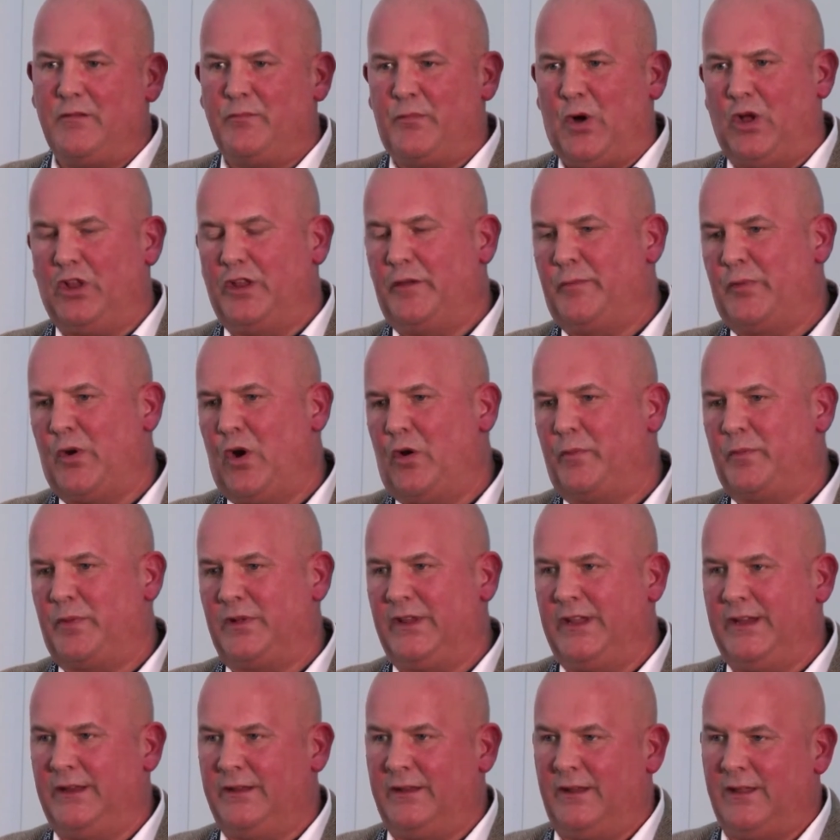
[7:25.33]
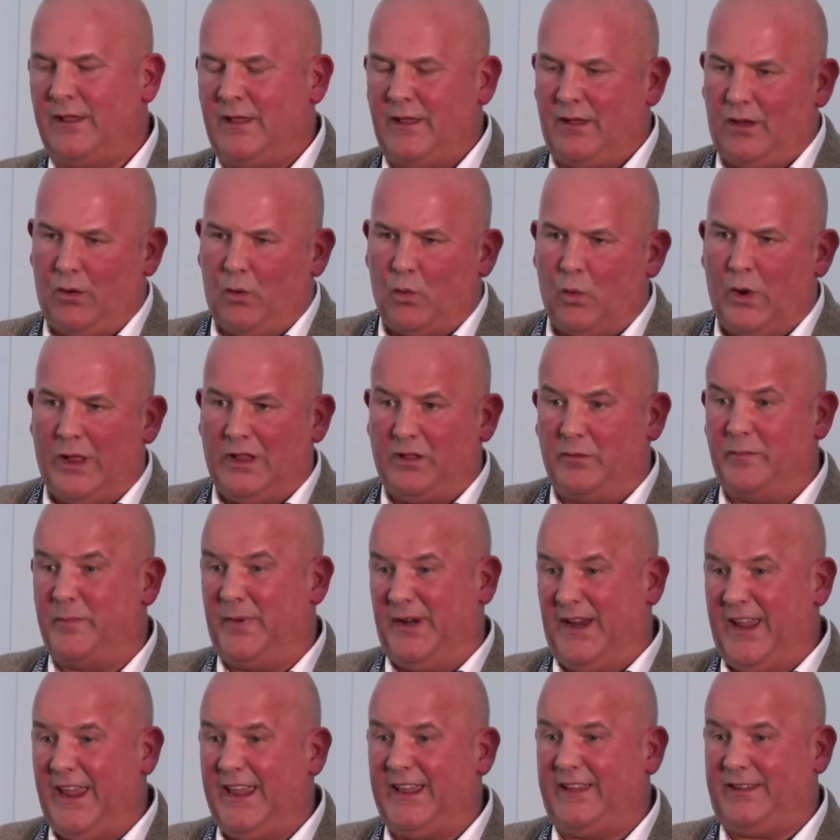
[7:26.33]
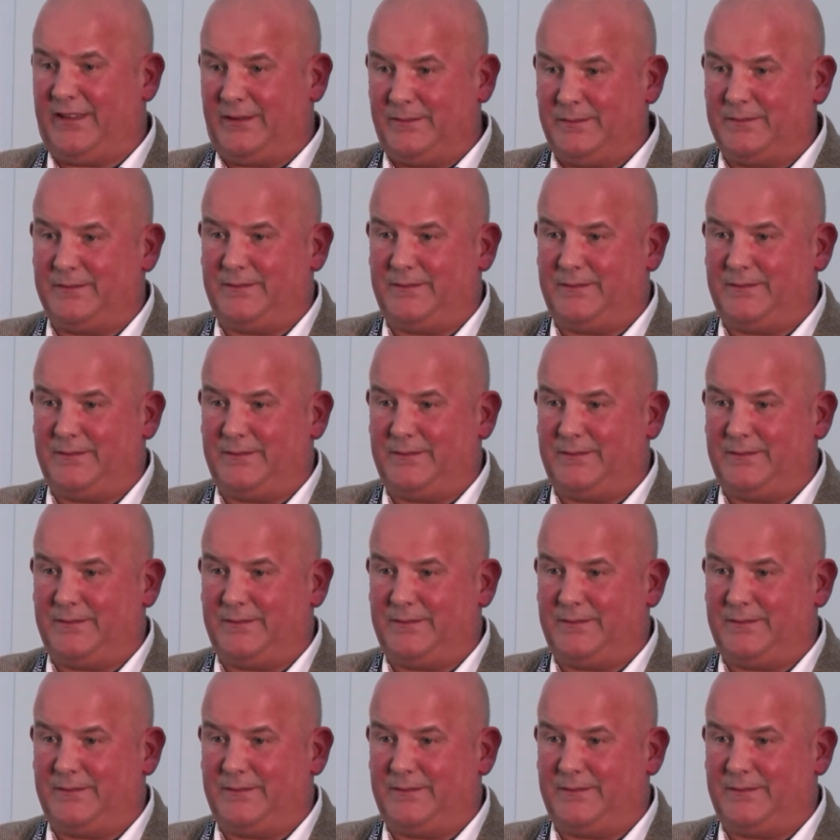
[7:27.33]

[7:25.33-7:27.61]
Polypropylene will break.